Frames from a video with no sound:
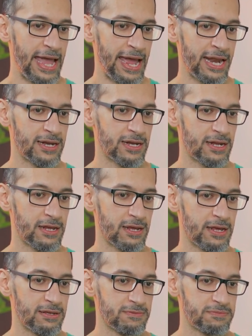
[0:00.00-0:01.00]
And
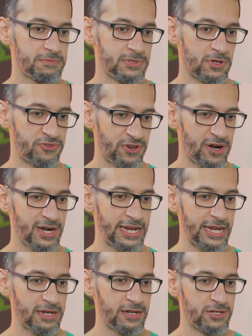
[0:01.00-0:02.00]

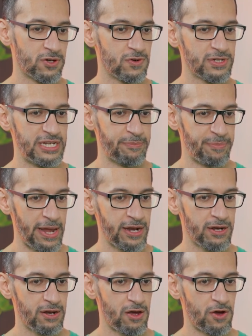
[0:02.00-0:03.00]
thirdly, don't
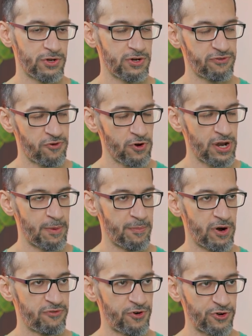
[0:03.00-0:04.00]
depend on your phone
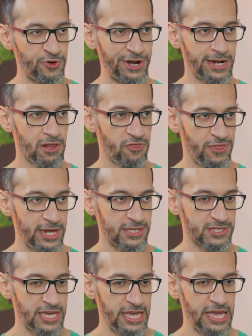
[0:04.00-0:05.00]
number for critical things.